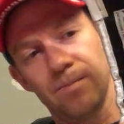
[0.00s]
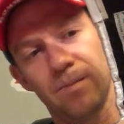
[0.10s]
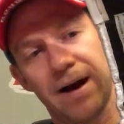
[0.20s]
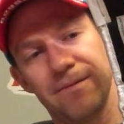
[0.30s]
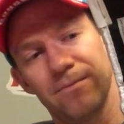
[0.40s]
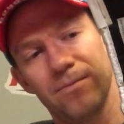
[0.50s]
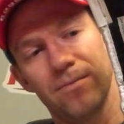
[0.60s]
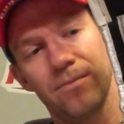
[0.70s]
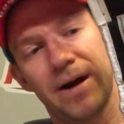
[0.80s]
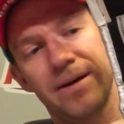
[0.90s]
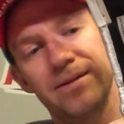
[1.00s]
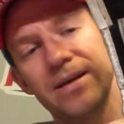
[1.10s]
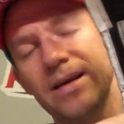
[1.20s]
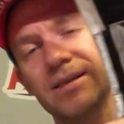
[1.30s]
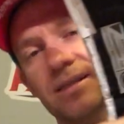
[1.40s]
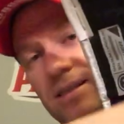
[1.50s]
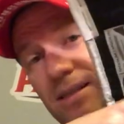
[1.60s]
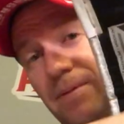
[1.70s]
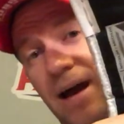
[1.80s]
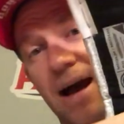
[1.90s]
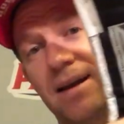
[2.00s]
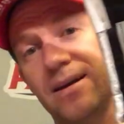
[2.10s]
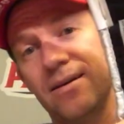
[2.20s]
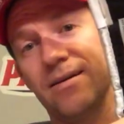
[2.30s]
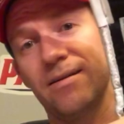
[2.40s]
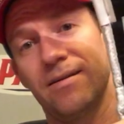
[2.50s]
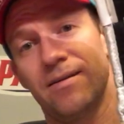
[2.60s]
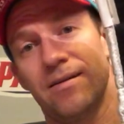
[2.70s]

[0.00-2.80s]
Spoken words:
my knee isn't slipping out of here